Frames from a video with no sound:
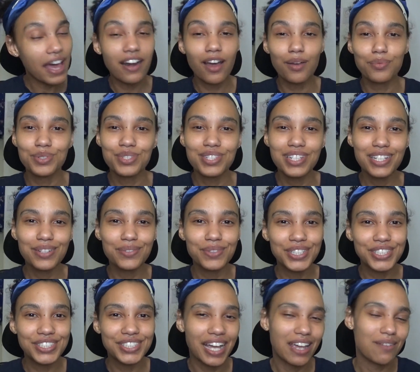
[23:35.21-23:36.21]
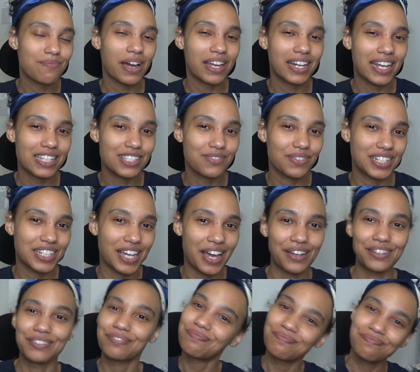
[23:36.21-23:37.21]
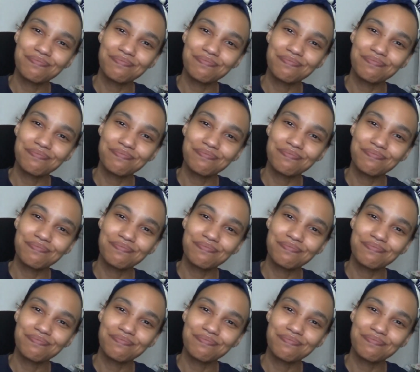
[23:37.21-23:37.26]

and I will see you all in my next video.